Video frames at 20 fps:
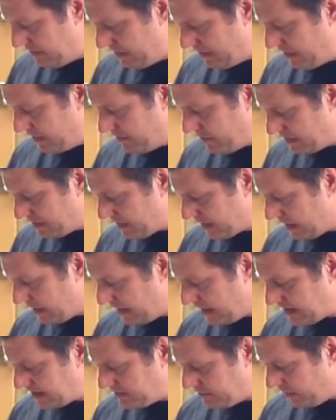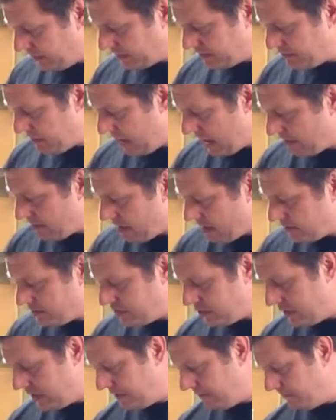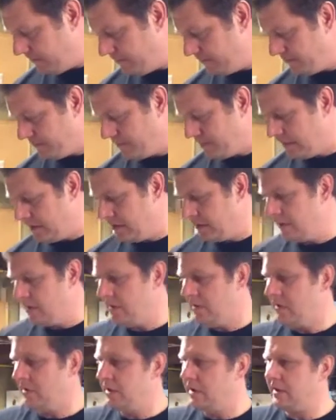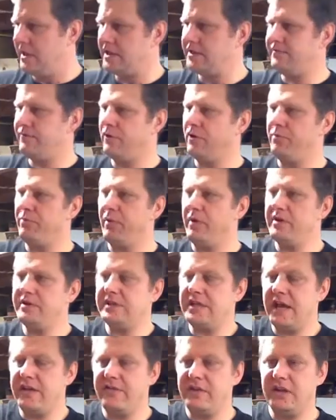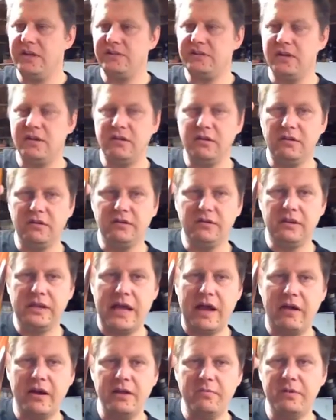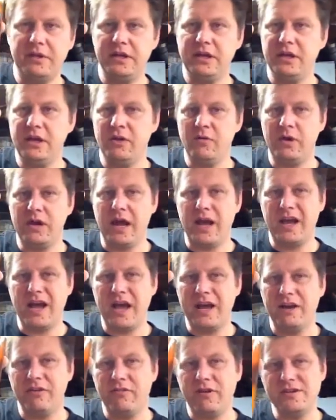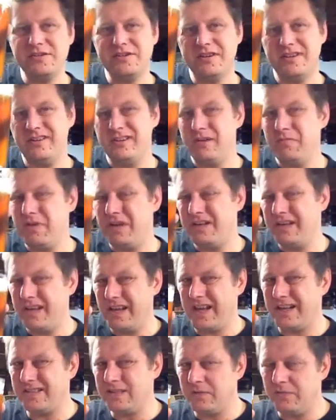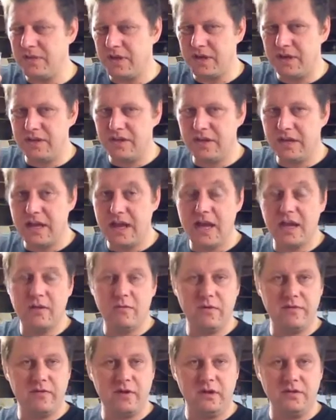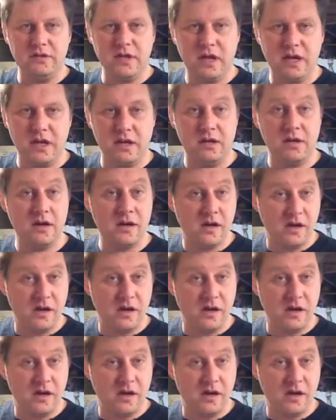bitter, but it's got a nice malt background to it. That's 4.7. It's a little cloudy, but you know what? I kind of rushed a little bit to get something into the keg. We've all done it.